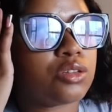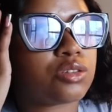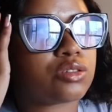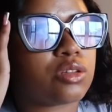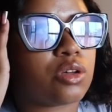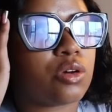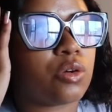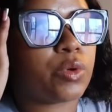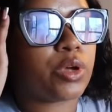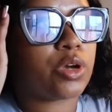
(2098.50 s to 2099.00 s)

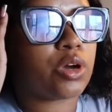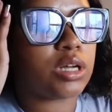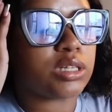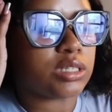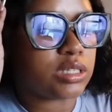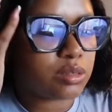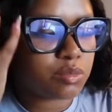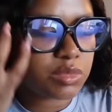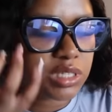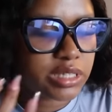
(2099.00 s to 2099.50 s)
So we
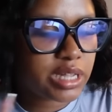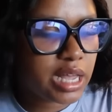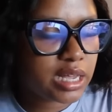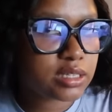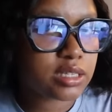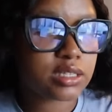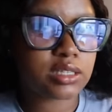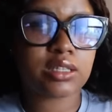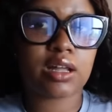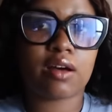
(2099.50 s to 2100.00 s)
got some
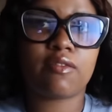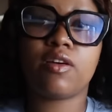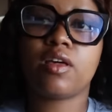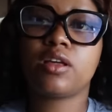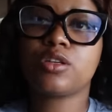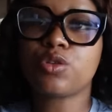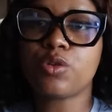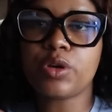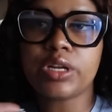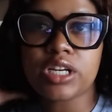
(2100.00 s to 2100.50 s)
snacks and
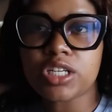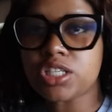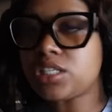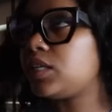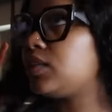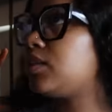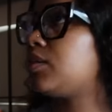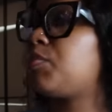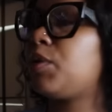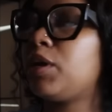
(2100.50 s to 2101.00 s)
stuff. So
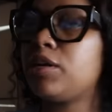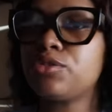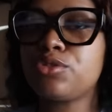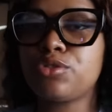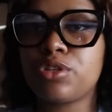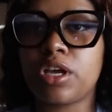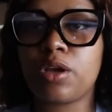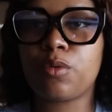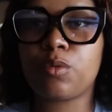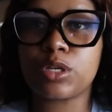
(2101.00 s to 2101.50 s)
initially, the plan
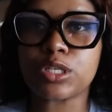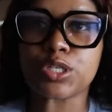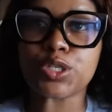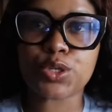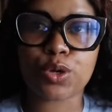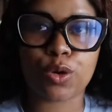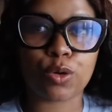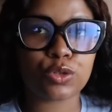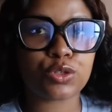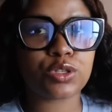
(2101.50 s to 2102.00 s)
today was
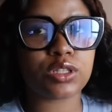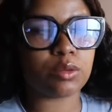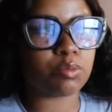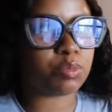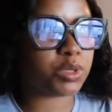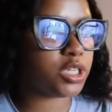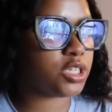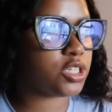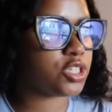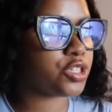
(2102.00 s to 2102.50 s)
to go to the
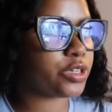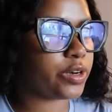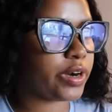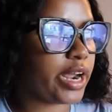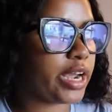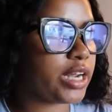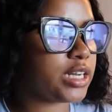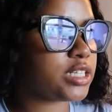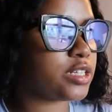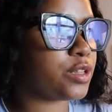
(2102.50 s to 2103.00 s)
beach,
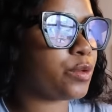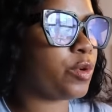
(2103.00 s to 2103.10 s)
right?